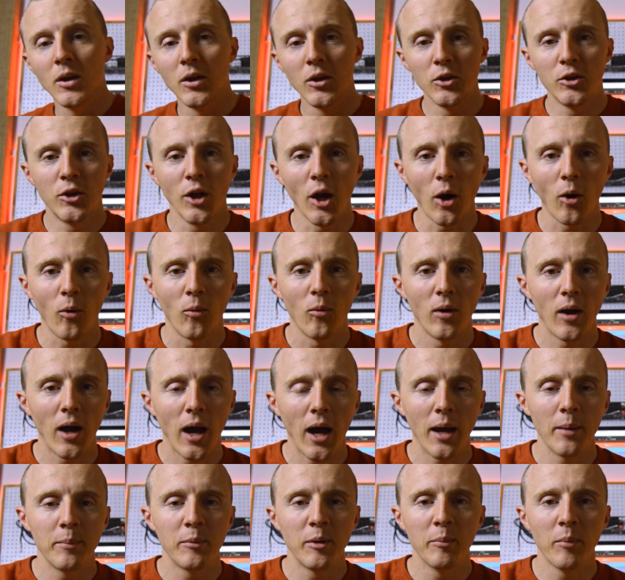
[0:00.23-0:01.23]
Yo,
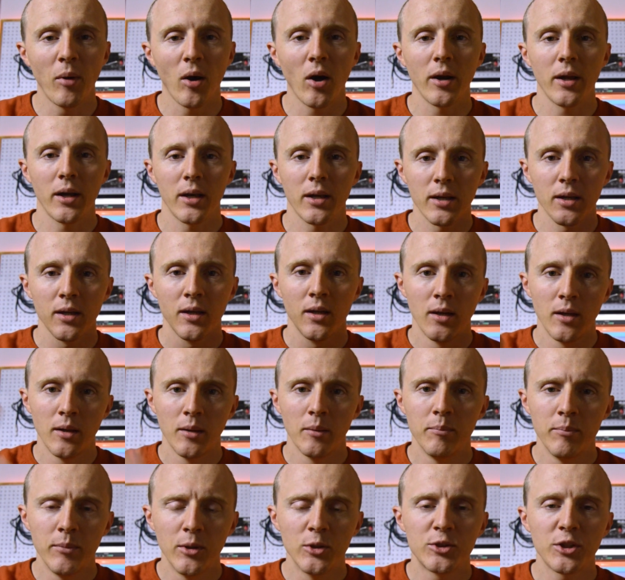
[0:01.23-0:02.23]
I'm Mnemonic.
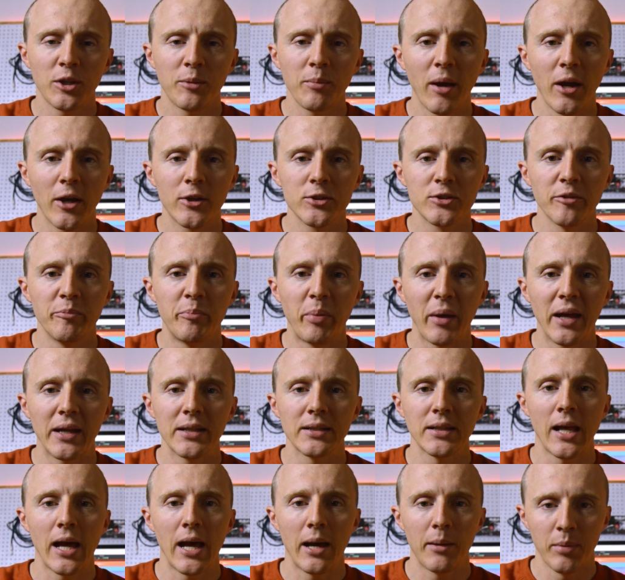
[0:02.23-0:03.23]
Music makers of
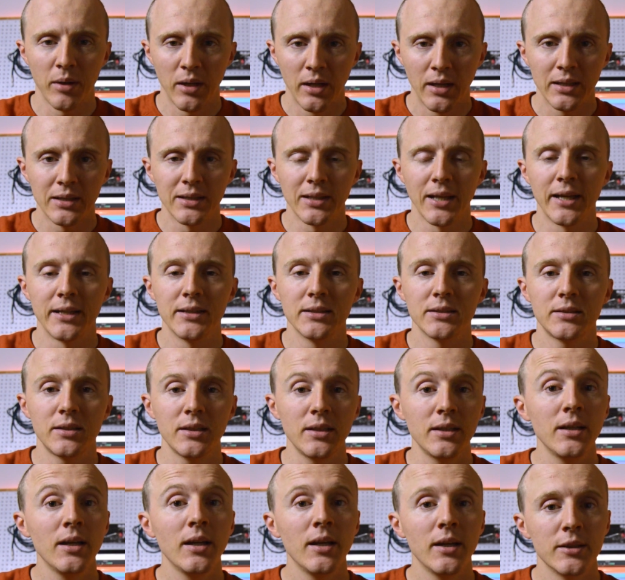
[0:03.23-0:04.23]
BandLab.
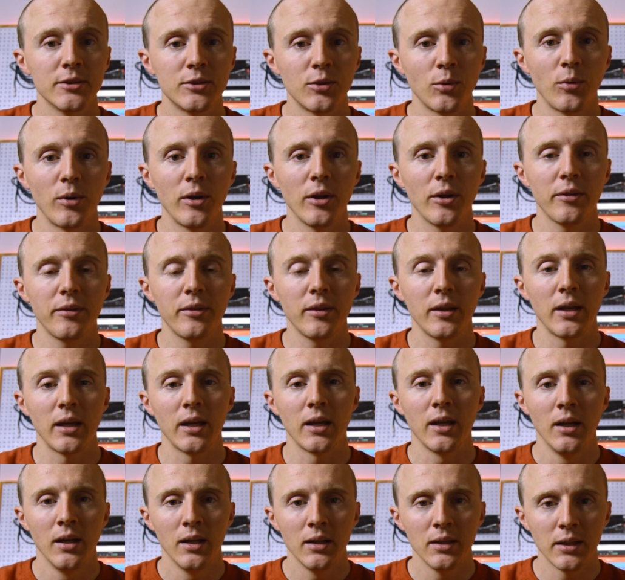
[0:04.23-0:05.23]
Latency is a real thing.
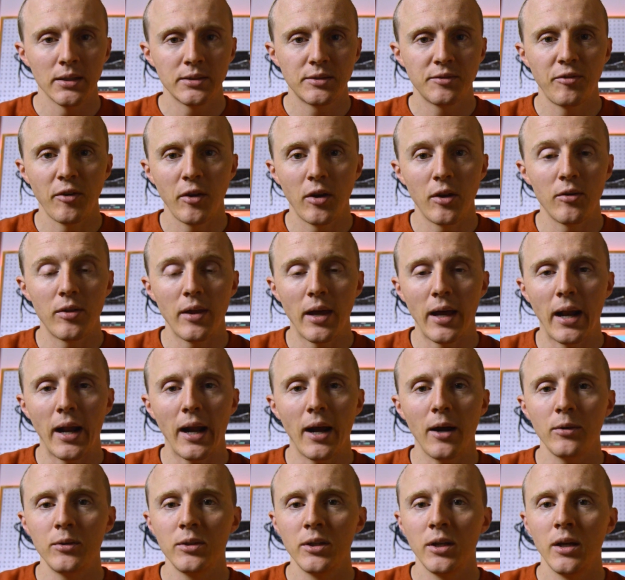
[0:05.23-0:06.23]
Let's figure that
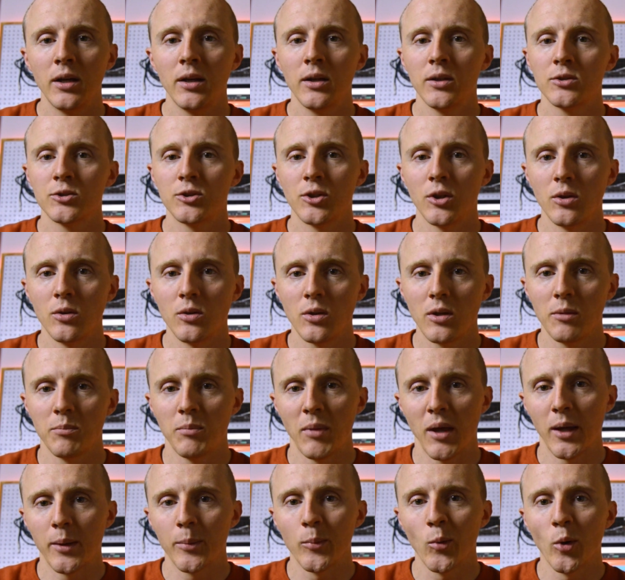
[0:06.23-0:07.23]
out so you can
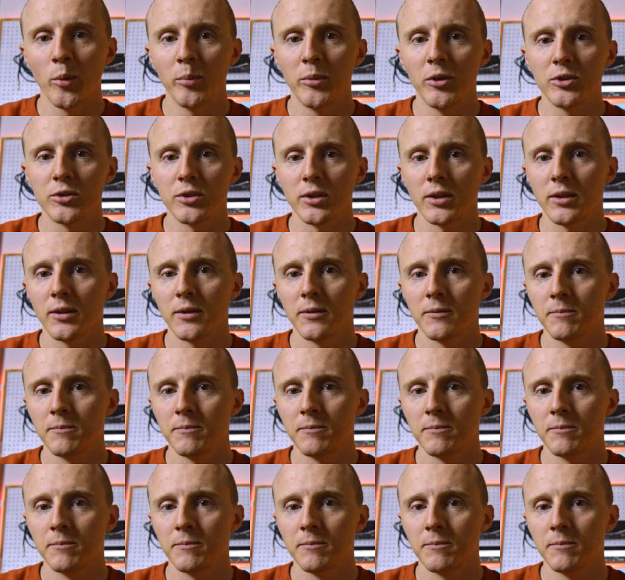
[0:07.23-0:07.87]
make more music.